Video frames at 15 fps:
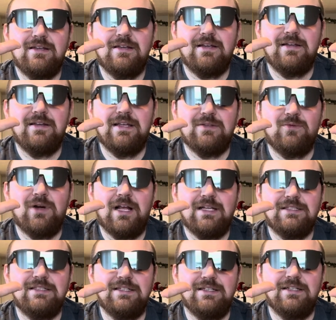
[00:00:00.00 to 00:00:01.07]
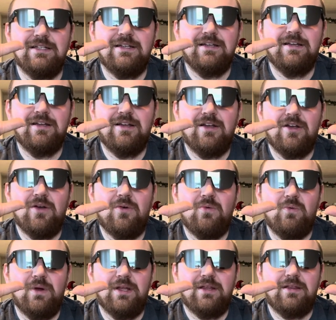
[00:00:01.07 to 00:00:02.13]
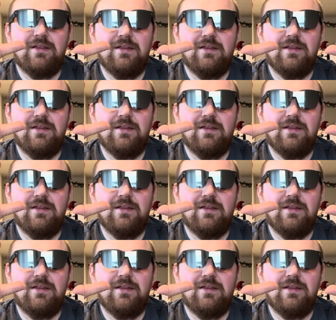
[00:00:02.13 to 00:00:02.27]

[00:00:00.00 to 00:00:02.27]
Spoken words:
is what I see with